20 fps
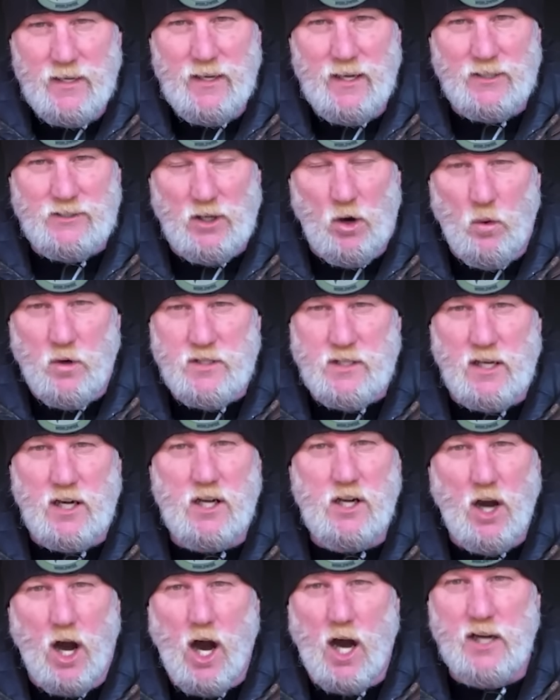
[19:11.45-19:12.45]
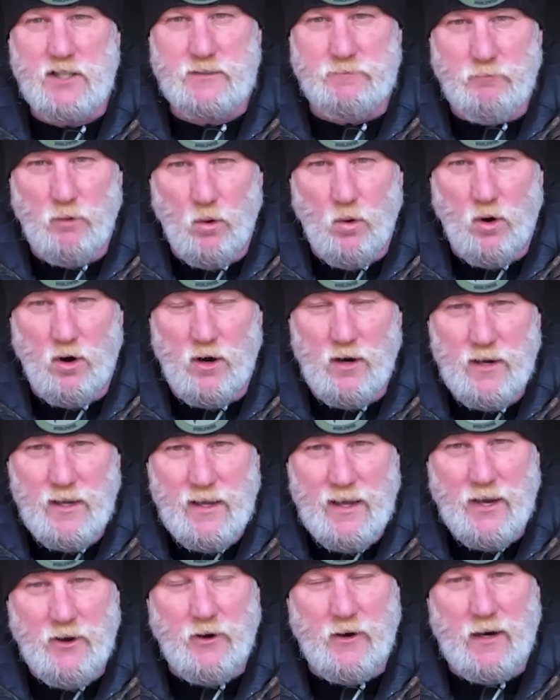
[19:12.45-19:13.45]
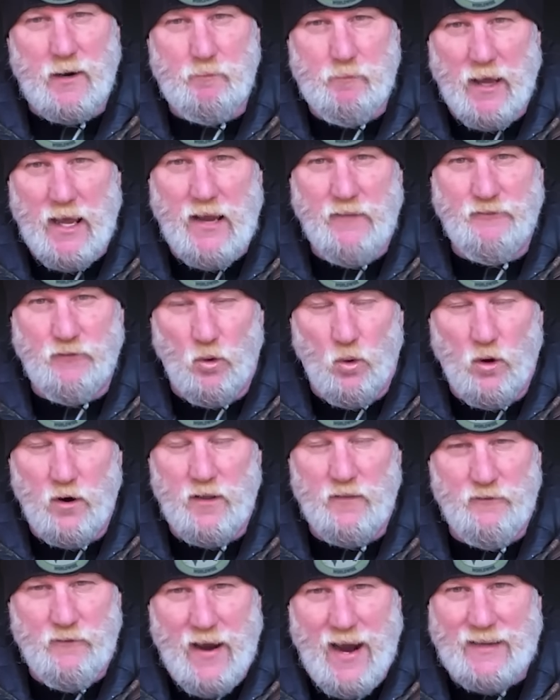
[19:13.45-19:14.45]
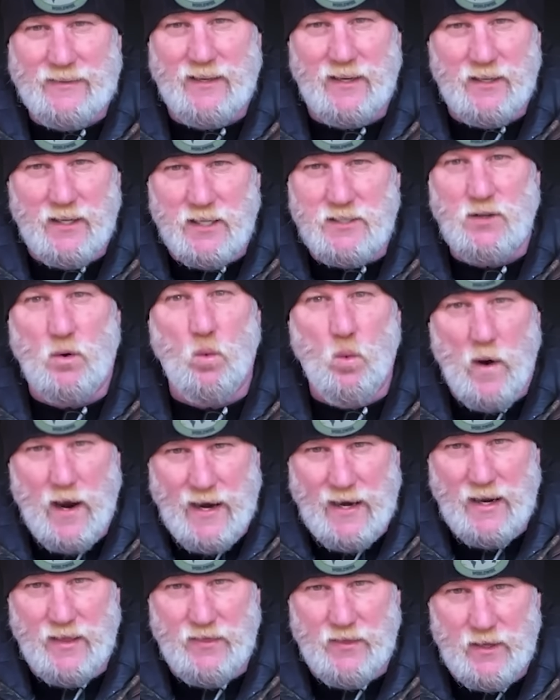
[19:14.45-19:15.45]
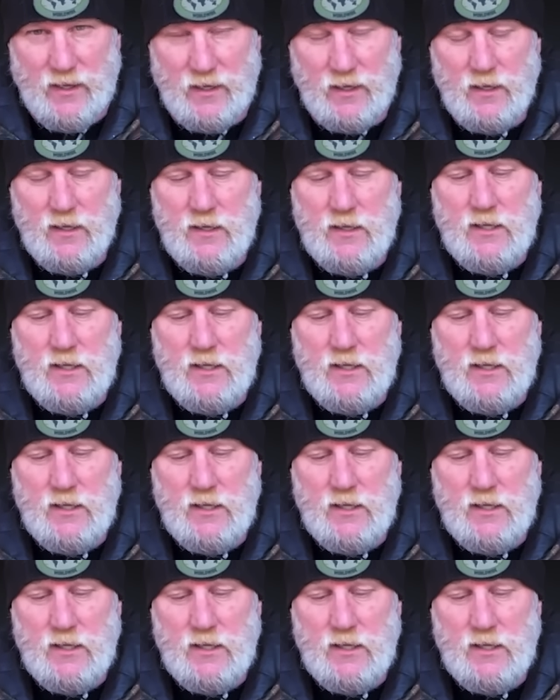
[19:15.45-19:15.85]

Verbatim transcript: It's always going to cost more, and you're going to pay for the fact that it doesn't weigh anything.